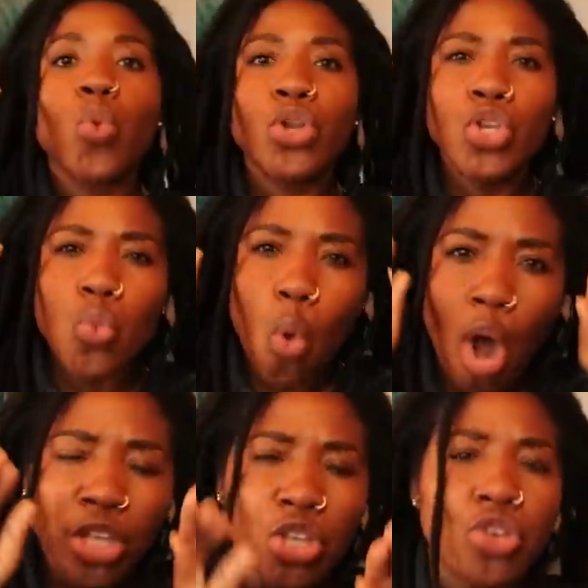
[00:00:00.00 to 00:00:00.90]
What do you
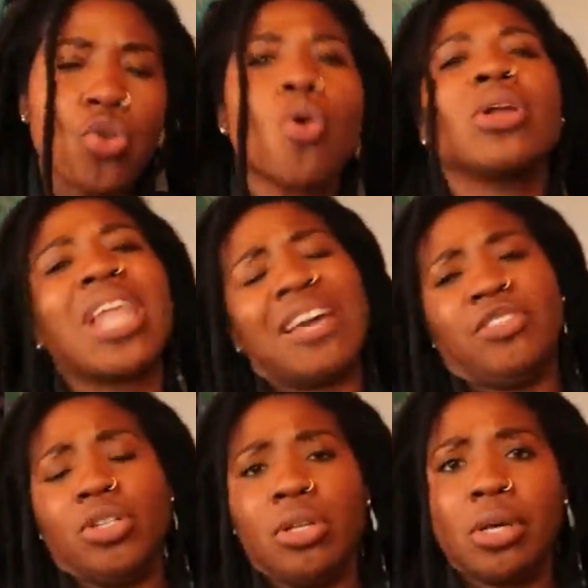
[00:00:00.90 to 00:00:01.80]
want your
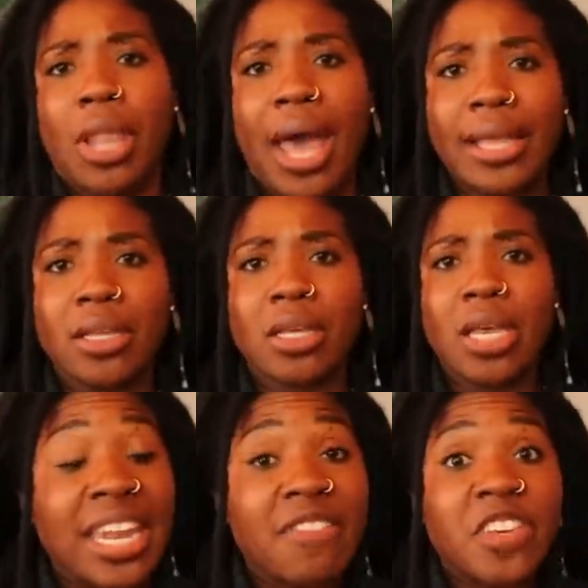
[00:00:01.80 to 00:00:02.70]
life to look like?
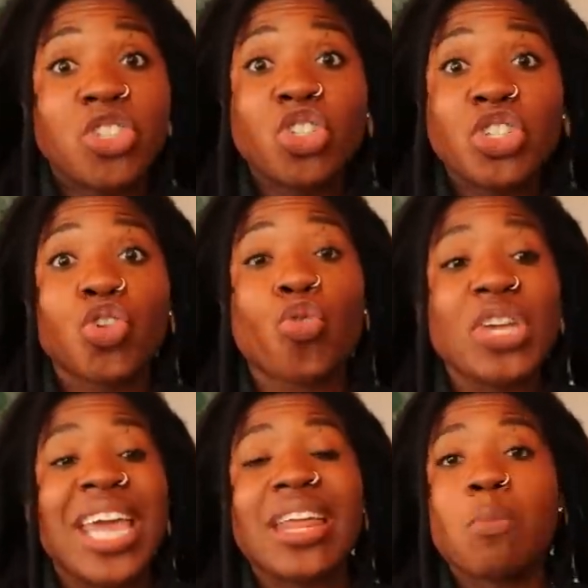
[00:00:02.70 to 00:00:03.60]
And if it's just
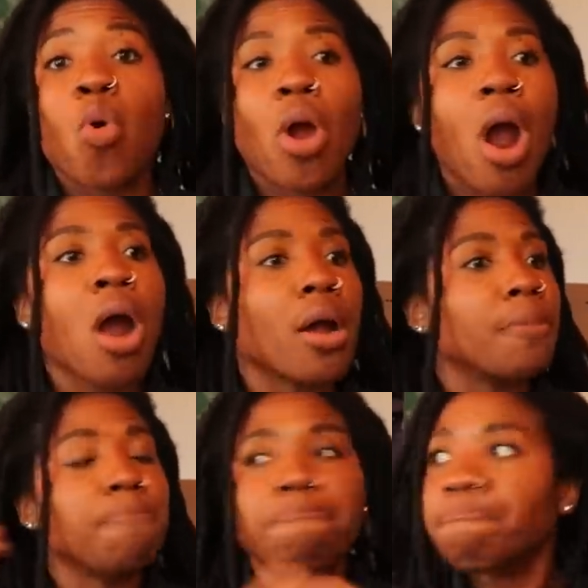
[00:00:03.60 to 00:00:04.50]
creating more
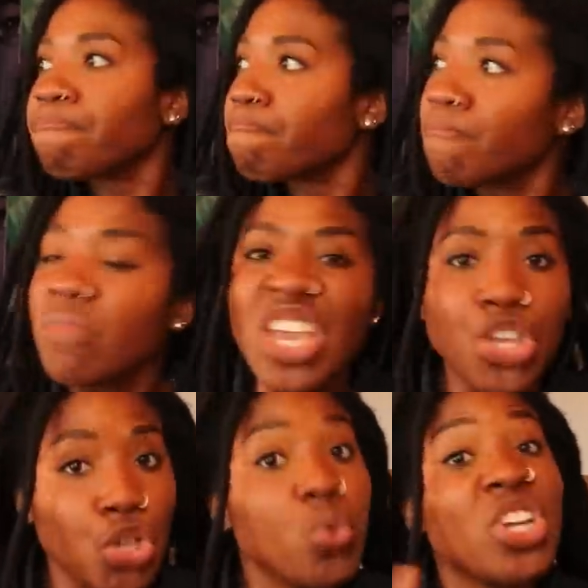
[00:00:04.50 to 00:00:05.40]
art,
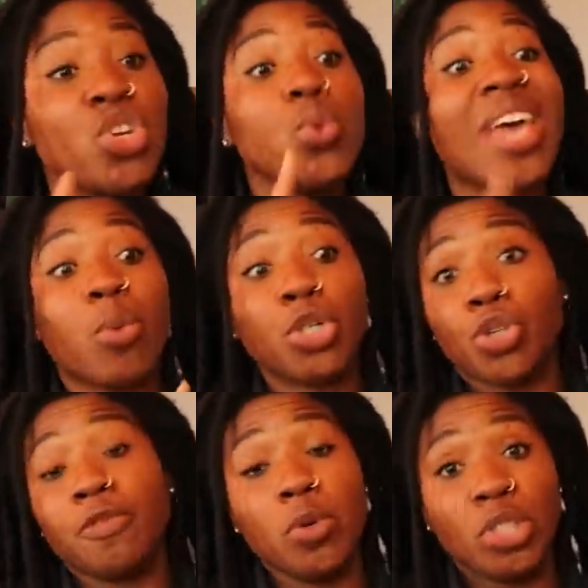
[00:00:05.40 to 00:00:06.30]
you can do that
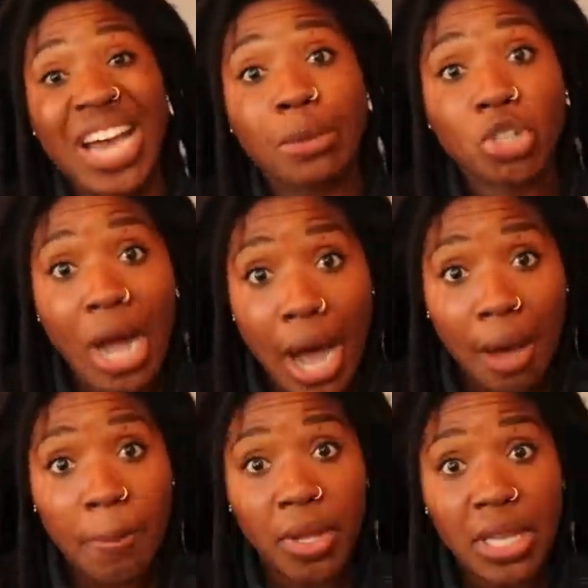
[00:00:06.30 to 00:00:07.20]
with your full-time
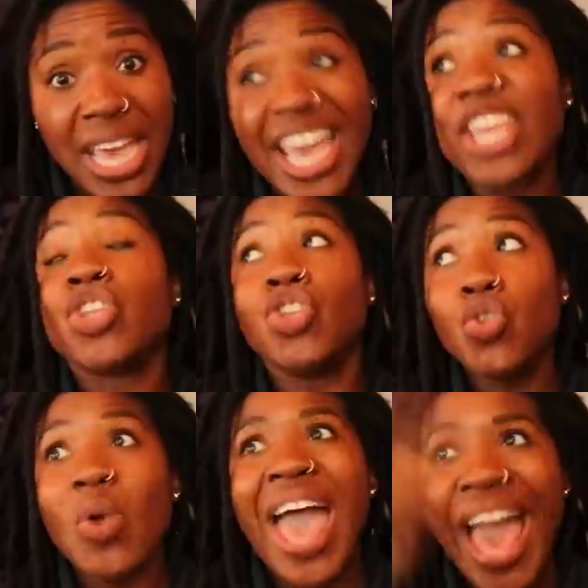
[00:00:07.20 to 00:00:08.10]
job.
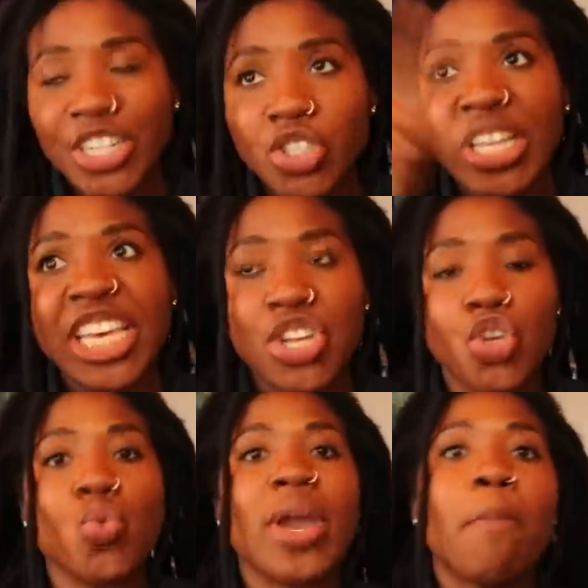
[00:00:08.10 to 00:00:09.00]
You actually can
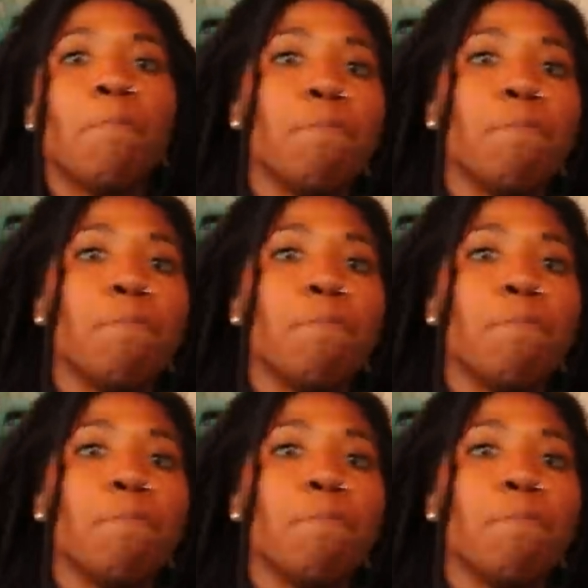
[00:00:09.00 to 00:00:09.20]
do it